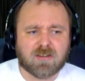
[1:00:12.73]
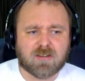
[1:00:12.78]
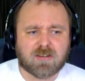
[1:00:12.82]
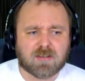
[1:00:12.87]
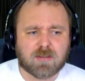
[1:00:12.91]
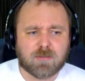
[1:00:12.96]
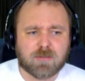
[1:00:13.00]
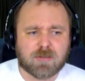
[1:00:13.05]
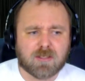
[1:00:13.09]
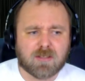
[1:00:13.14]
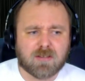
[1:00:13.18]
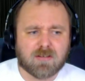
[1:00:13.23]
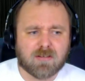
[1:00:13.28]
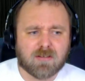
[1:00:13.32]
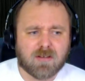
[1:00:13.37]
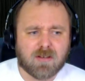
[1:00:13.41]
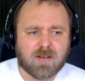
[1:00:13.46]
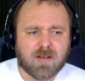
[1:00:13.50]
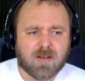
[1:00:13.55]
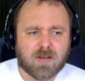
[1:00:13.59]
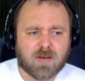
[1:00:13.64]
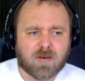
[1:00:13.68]
something?
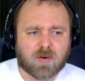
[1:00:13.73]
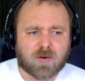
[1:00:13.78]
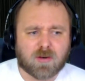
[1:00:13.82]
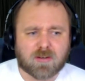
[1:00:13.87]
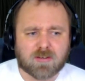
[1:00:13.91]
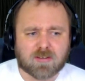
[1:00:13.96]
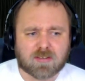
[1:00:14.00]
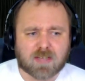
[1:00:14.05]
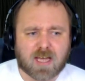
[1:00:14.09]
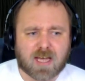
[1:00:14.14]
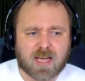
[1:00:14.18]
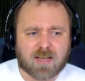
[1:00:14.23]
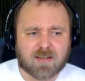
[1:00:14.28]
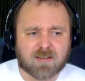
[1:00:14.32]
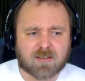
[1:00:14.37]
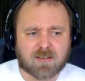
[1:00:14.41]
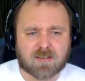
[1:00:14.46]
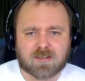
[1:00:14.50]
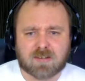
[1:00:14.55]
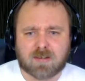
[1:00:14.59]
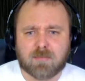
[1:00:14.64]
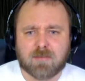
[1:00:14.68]
Or is that
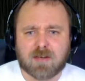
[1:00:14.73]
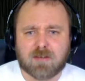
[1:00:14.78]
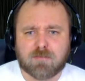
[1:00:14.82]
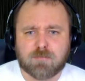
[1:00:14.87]
just something I've